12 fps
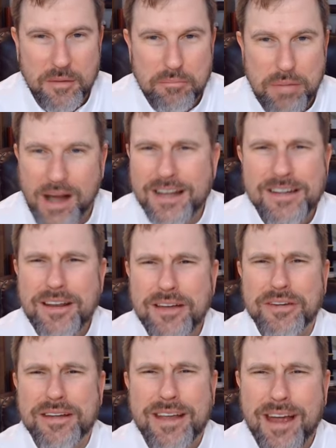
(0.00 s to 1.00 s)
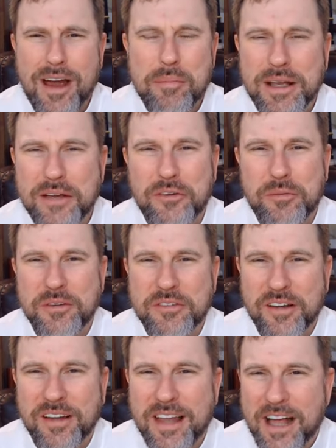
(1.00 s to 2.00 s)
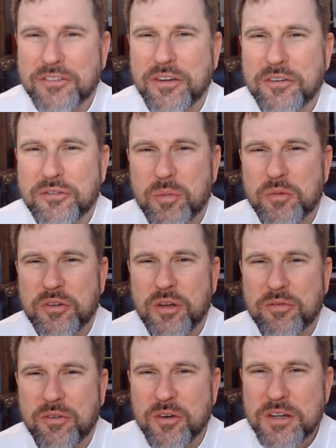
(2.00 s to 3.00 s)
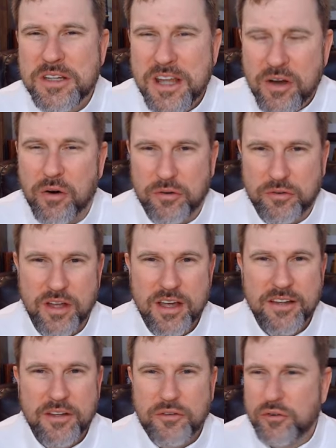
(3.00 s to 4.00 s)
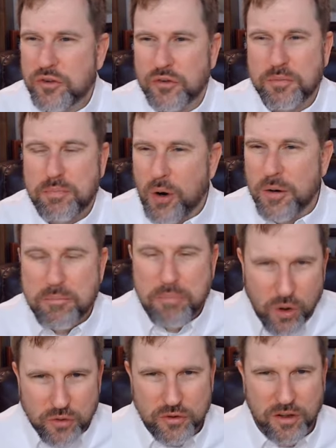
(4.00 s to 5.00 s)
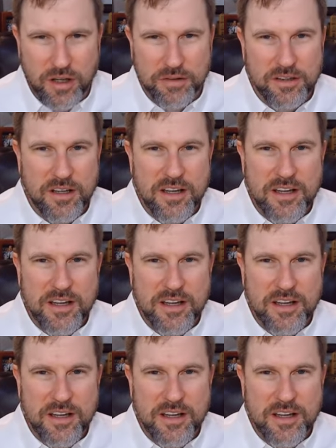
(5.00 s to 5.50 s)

Biden doesn't care because he's been selling access to himself for years. This is just part and parcel of it.